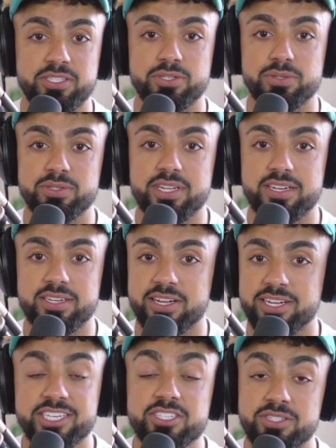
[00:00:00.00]
do that
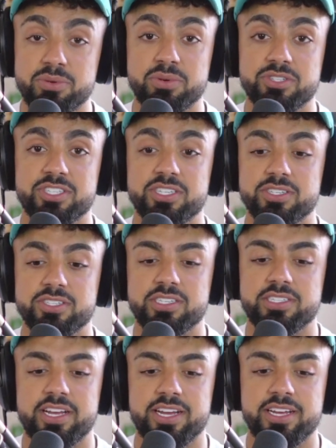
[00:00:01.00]
is doing sales, is
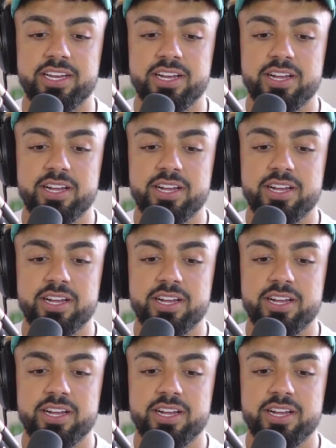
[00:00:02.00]
they